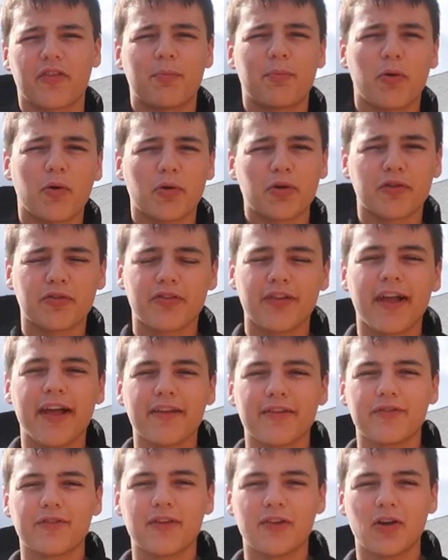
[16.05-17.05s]
supporters
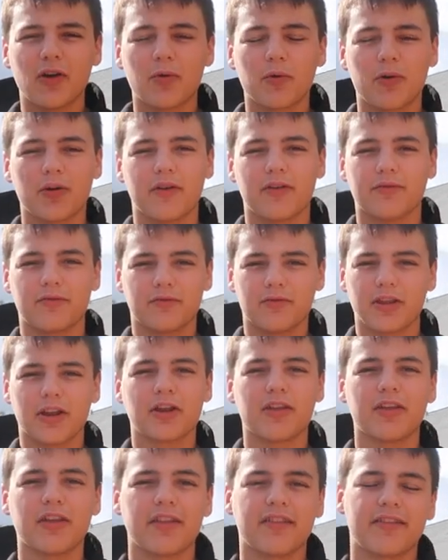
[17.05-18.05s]
last video were
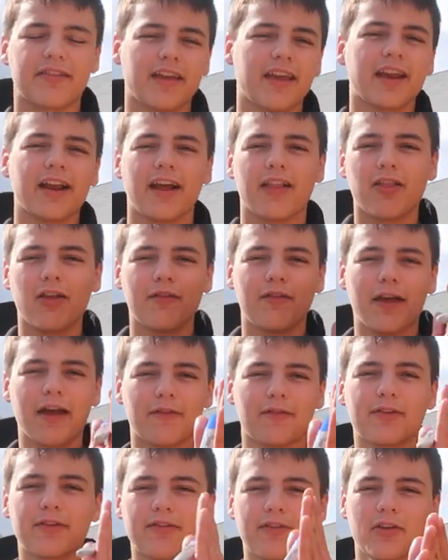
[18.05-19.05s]
literally insane. I love
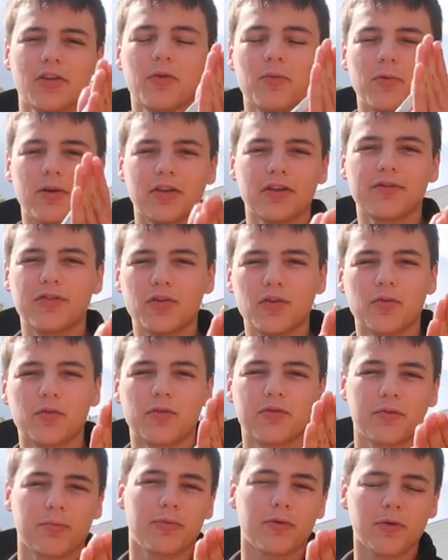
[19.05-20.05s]
every single one of you
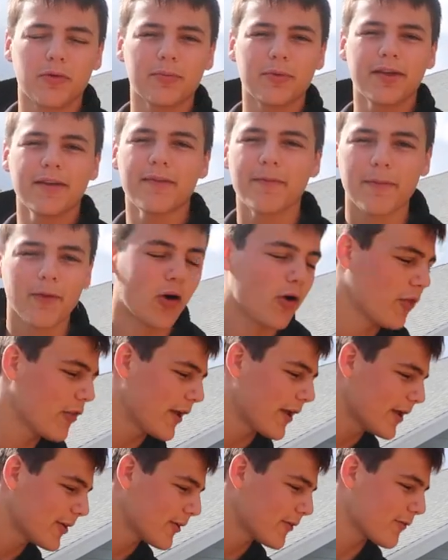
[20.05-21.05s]
who support me, all
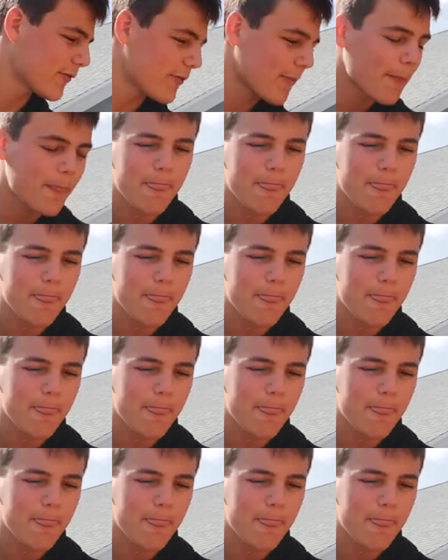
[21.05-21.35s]
the haters.